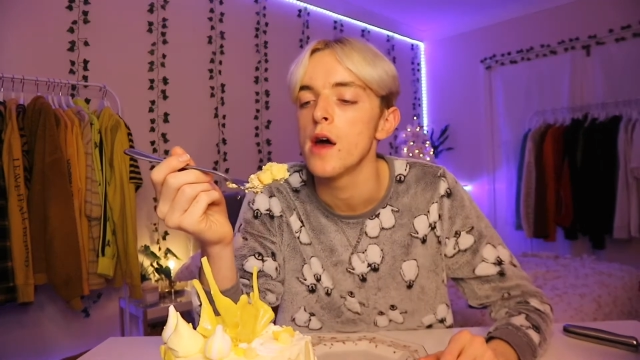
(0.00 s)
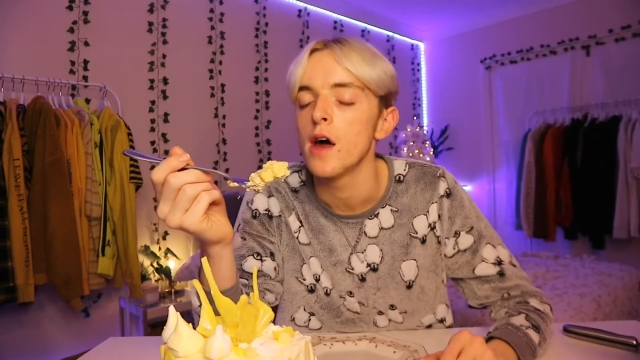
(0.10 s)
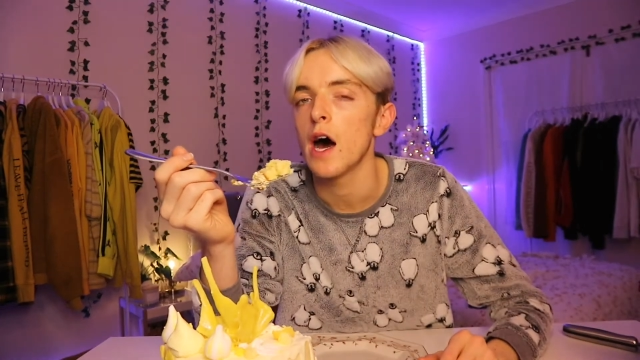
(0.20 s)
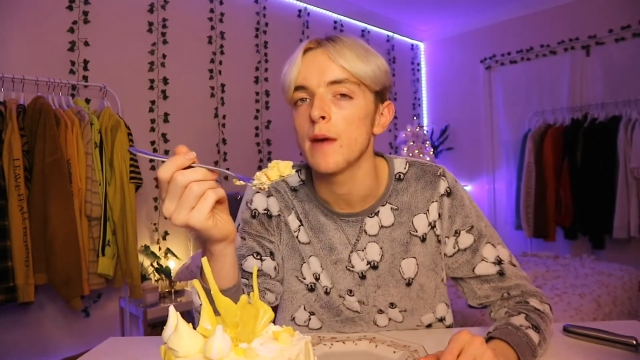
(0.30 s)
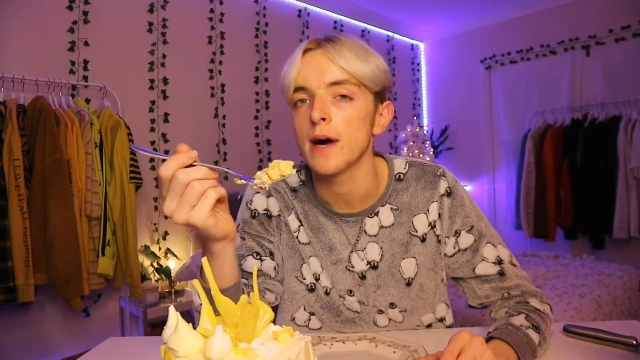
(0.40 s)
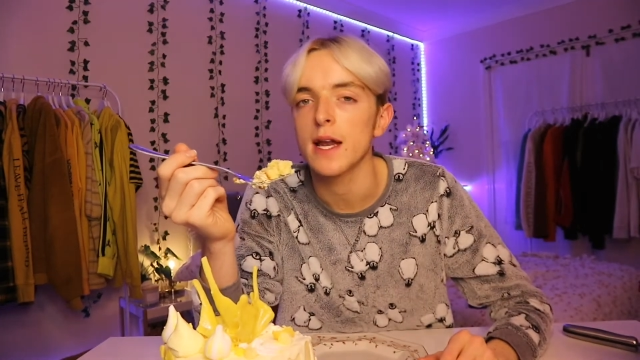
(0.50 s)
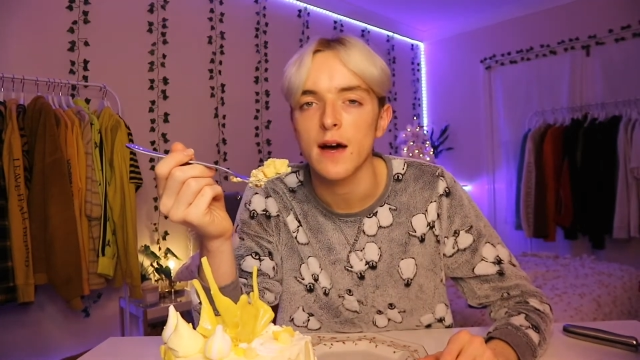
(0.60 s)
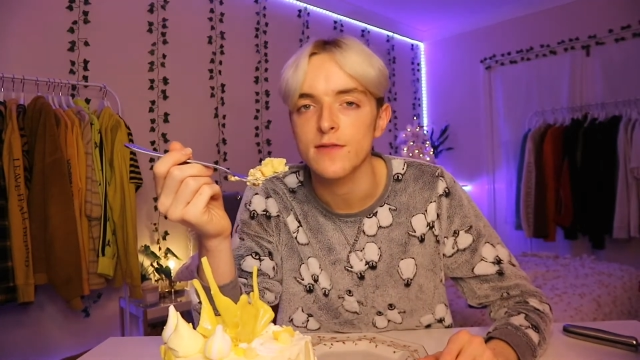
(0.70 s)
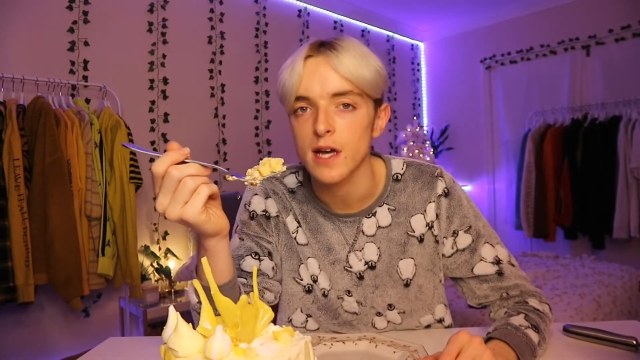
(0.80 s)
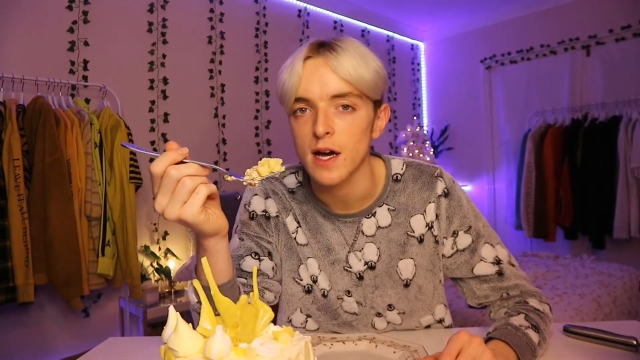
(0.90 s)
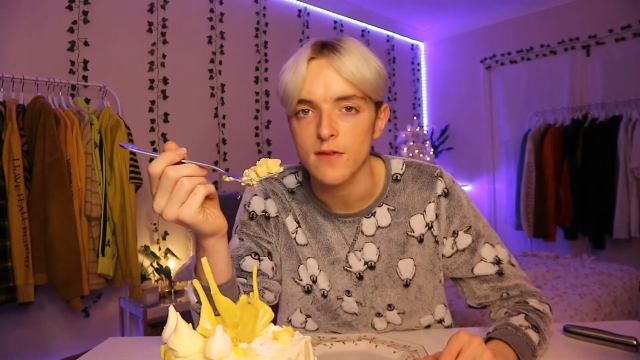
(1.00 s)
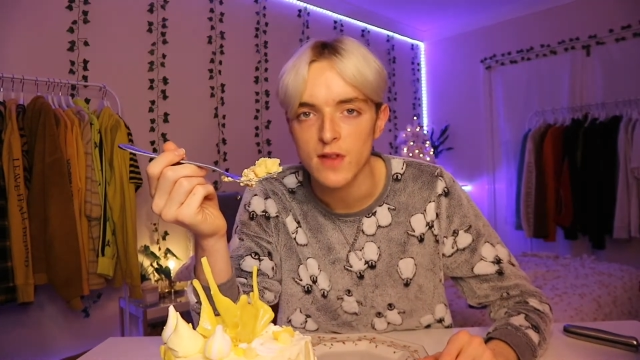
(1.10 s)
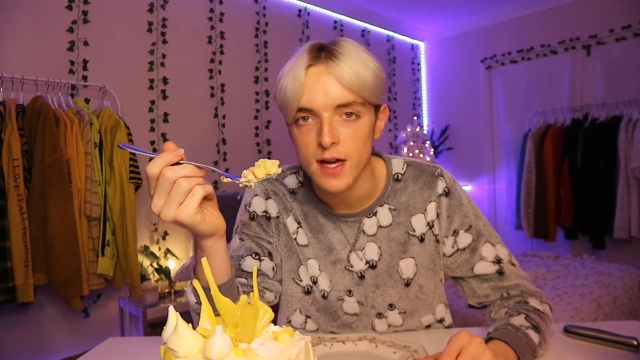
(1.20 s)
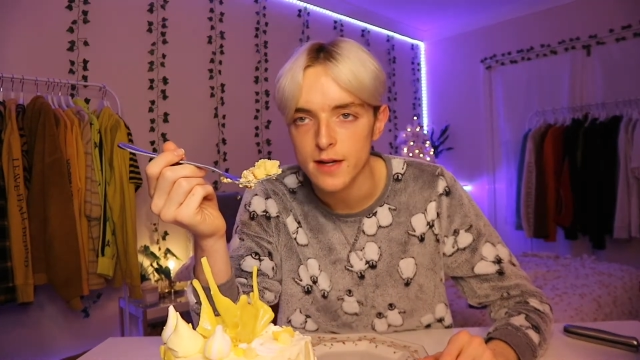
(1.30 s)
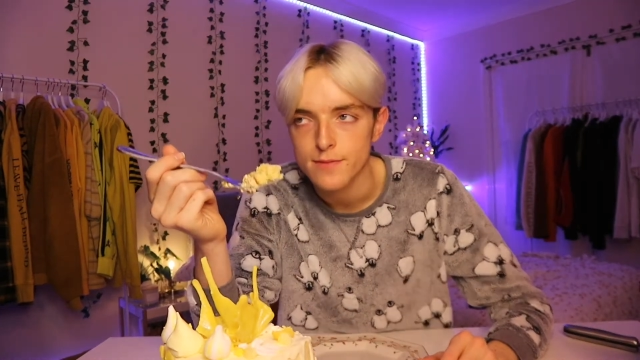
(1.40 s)
I might have to have
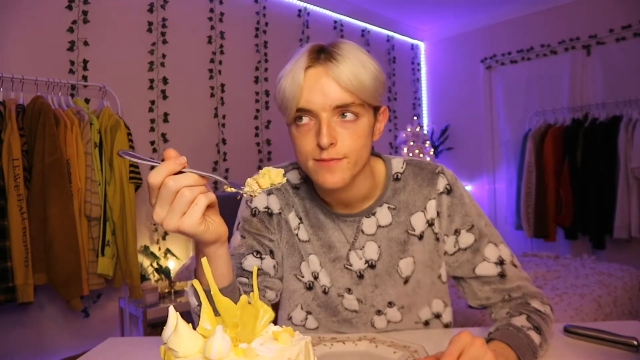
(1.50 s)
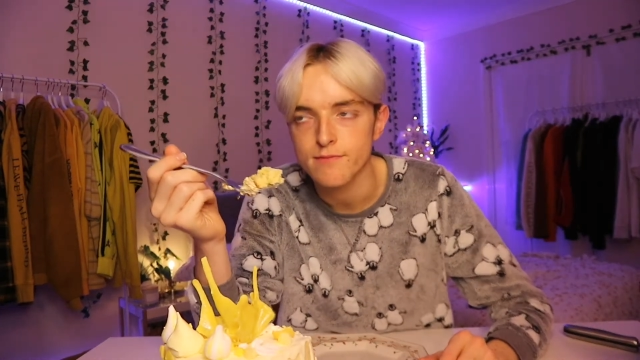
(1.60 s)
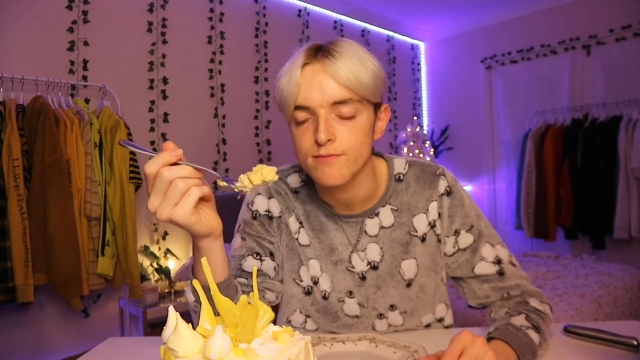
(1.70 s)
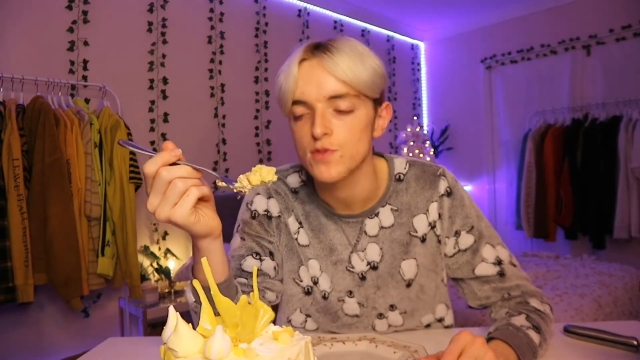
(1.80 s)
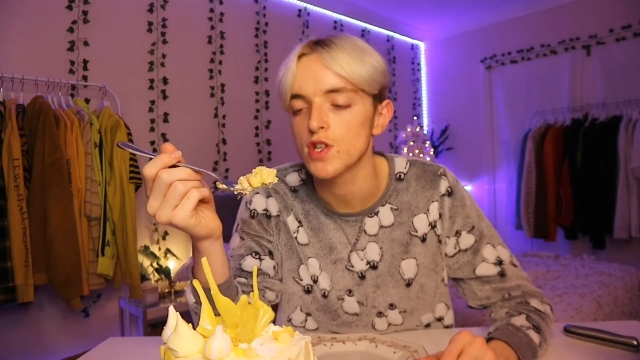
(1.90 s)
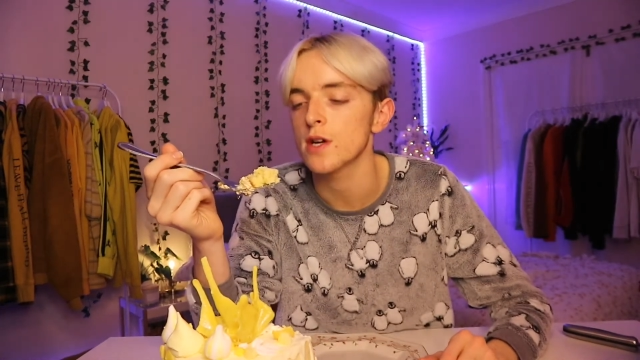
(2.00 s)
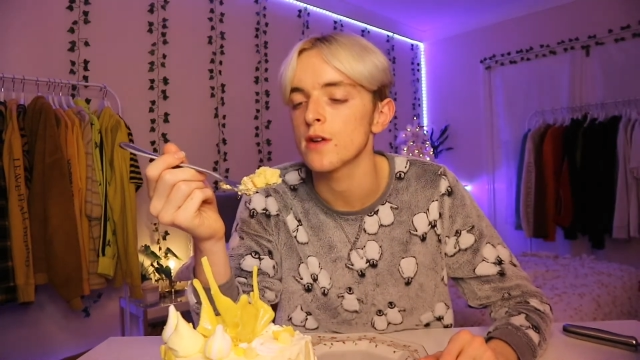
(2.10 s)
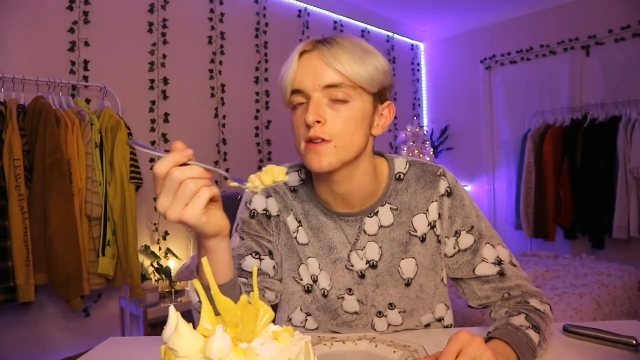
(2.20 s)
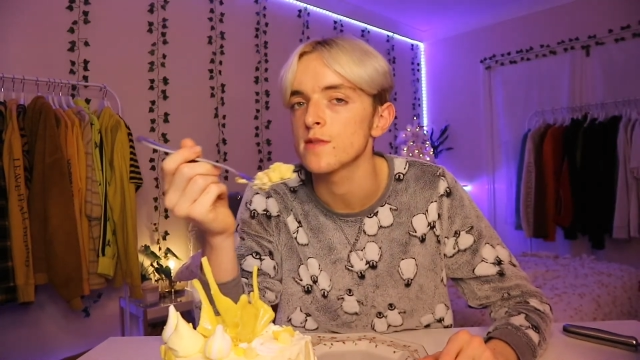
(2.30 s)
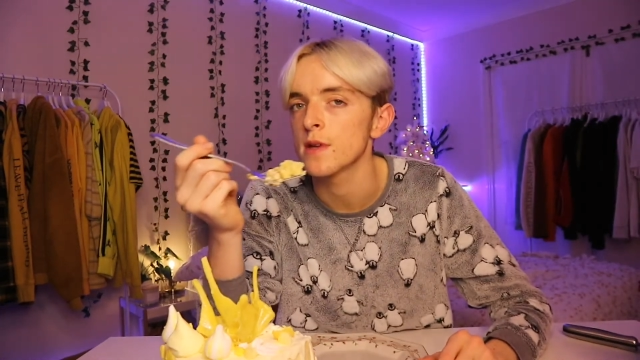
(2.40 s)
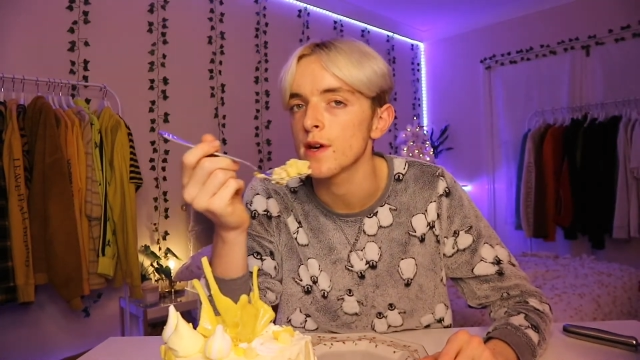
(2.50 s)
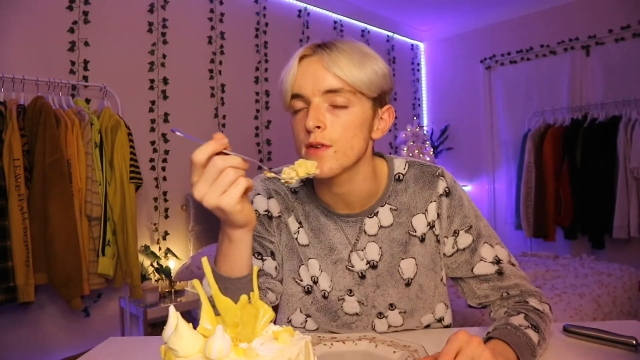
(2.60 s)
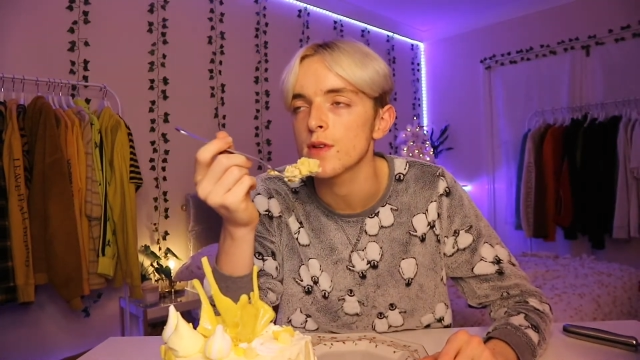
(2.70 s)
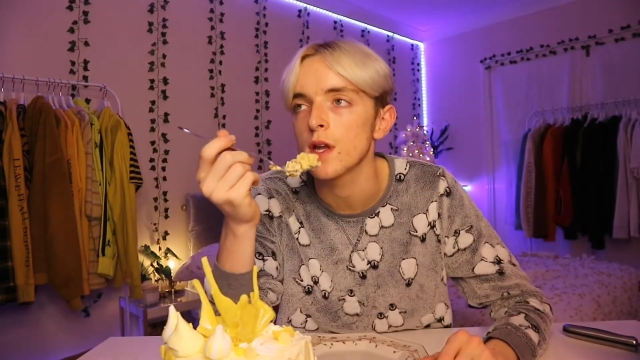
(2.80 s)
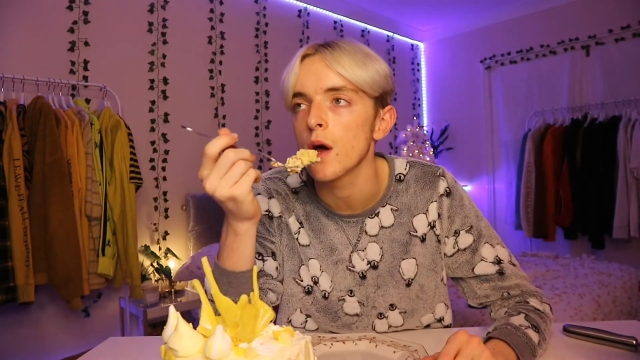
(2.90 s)
like chicken or something. I don't
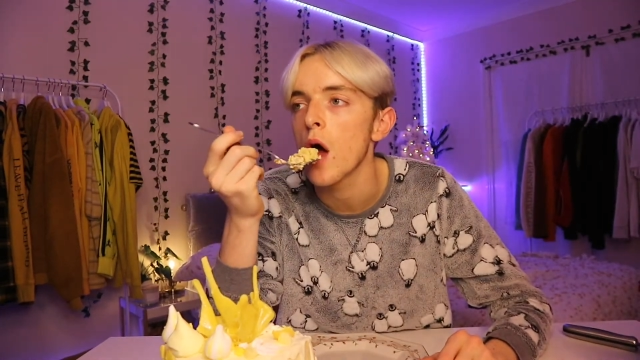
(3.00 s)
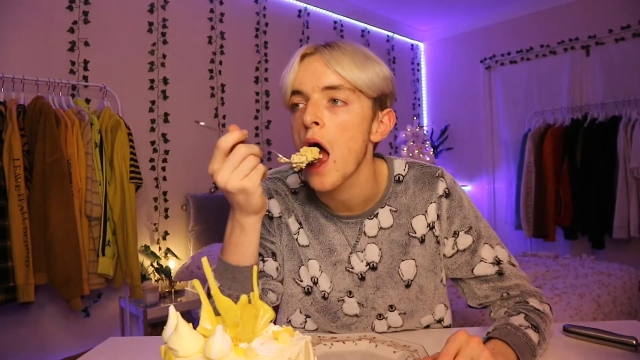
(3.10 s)
really know.